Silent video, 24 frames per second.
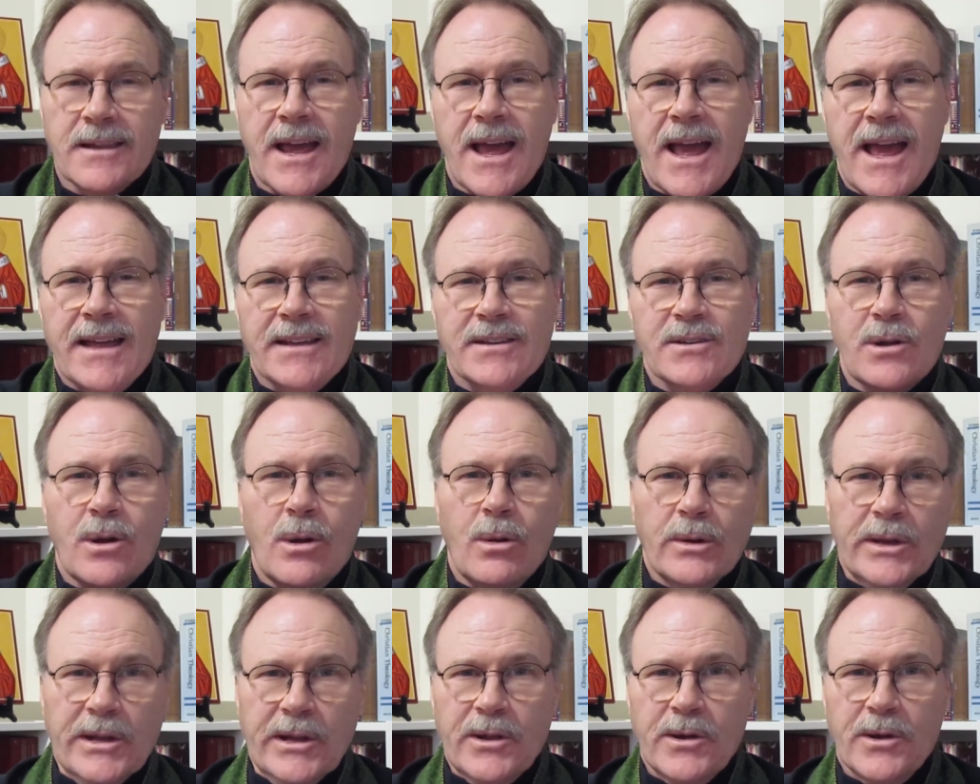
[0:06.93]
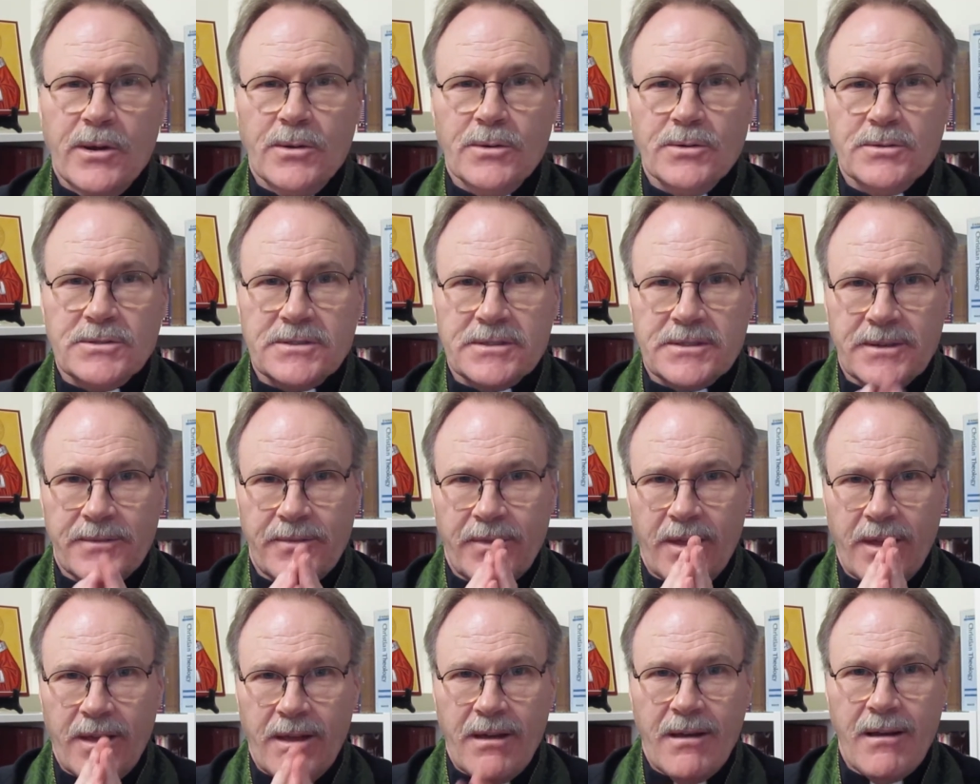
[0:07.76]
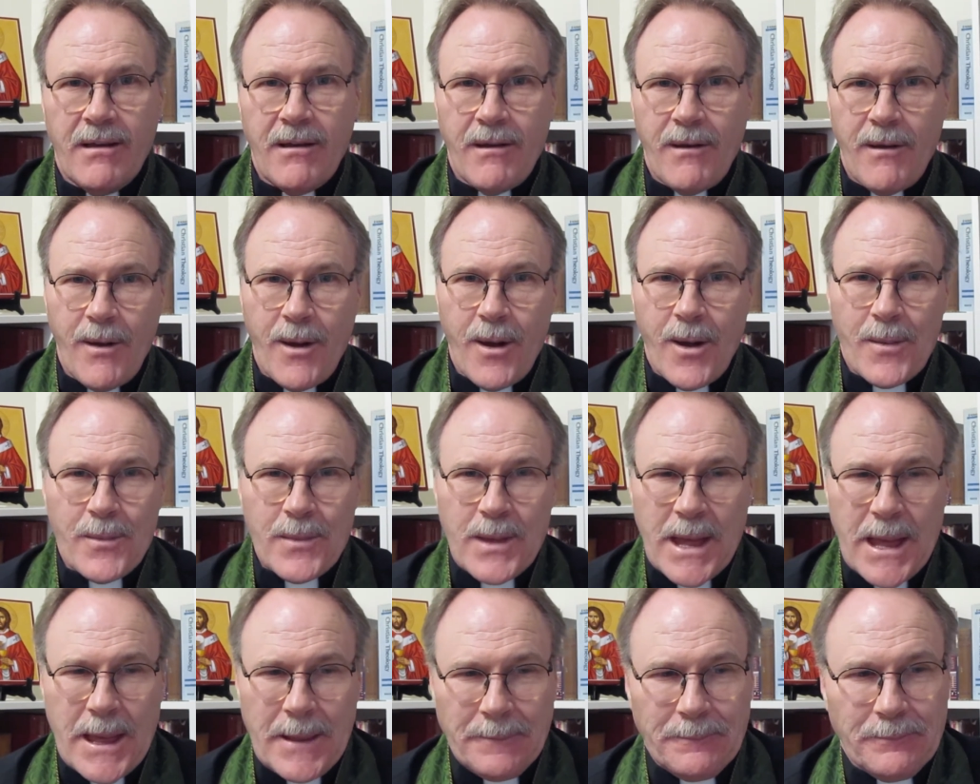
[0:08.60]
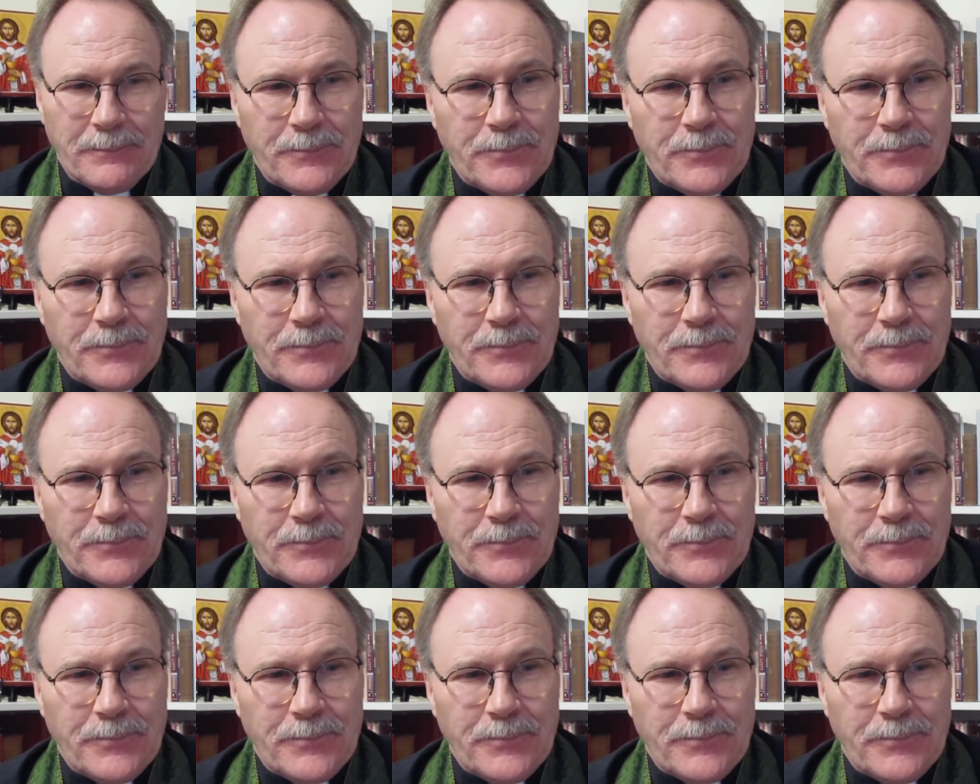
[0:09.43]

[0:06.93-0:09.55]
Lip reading: and Holy Ghost. Amen.